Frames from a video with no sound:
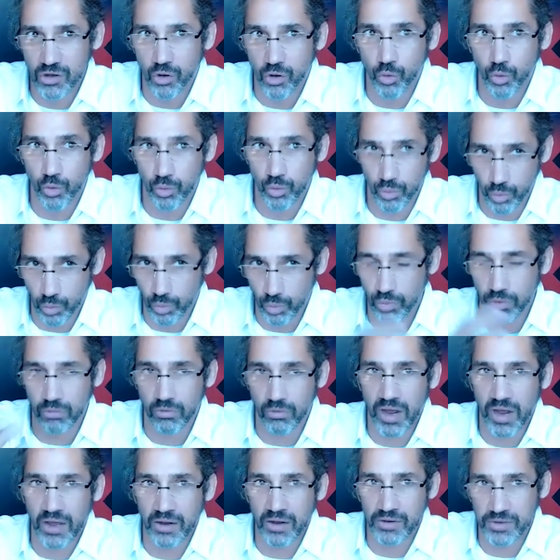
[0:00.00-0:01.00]
all
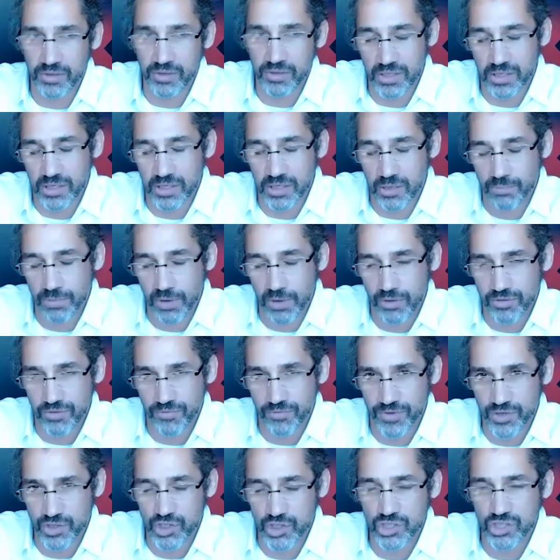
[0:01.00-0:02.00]
around, you know, both
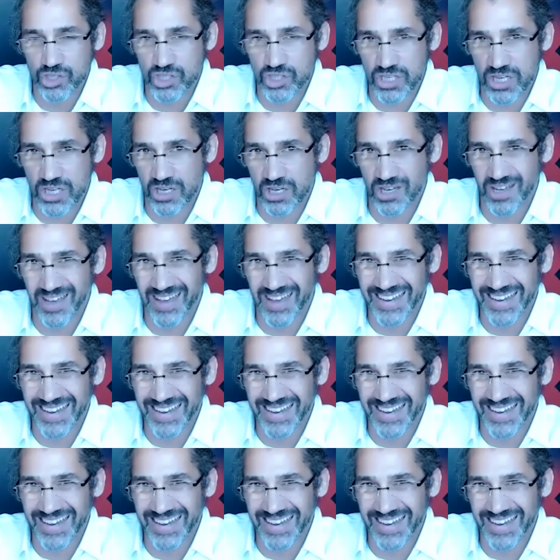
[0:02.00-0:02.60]
efficiency and